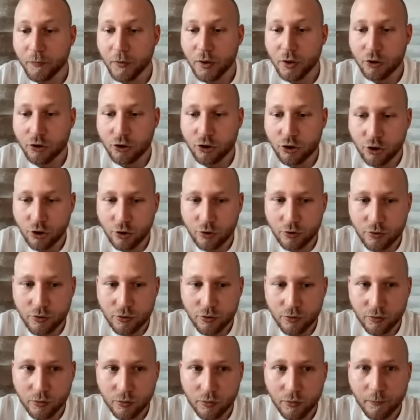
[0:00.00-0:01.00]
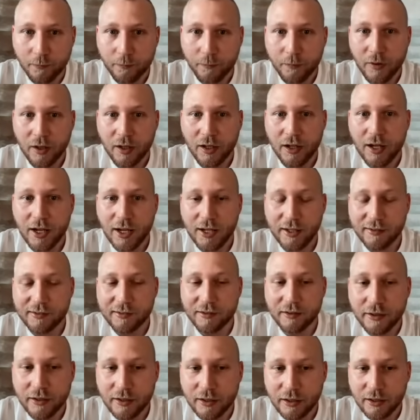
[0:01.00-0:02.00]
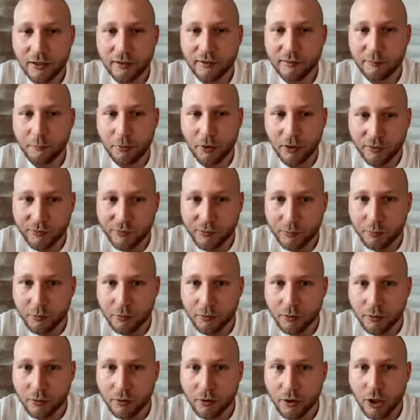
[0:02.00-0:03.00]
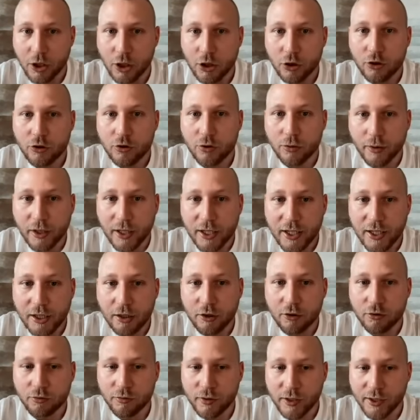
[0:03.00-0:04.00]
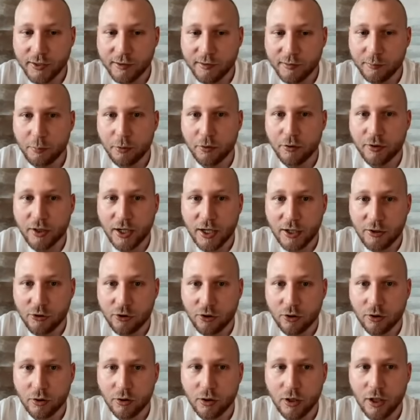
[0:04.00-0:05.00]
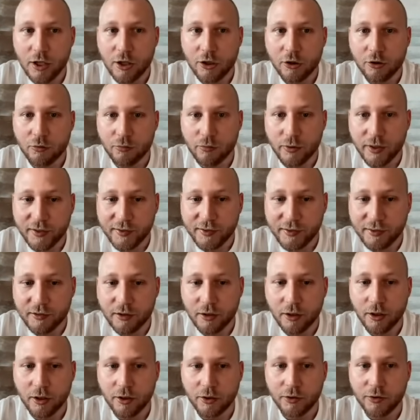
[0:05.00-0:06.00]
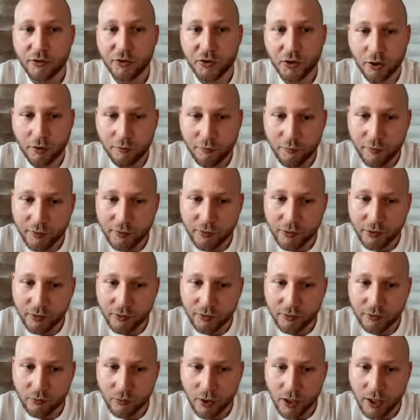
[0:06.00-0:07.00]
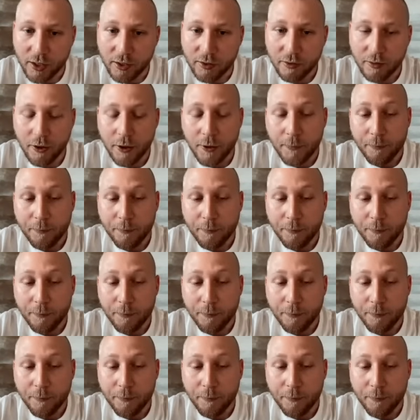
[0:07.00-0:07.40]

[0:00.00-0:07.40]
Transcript: should do as little as possible to increase potential risk surfaces, right?